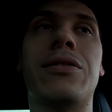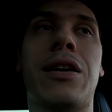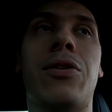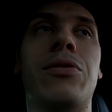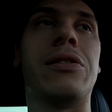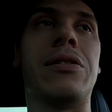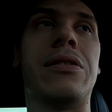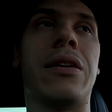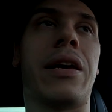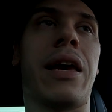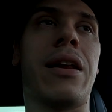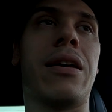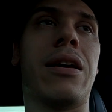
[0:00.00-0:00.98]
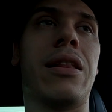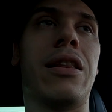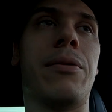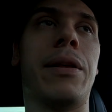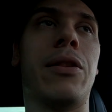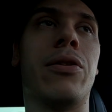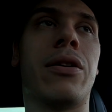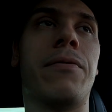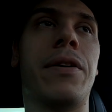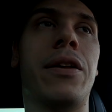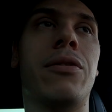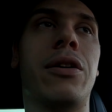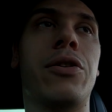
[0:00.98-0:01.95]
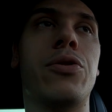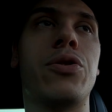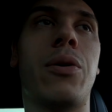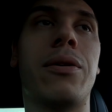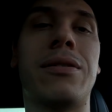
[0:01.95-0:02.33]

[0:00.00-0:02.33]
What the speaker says: I know is again a little bit longer video than usual.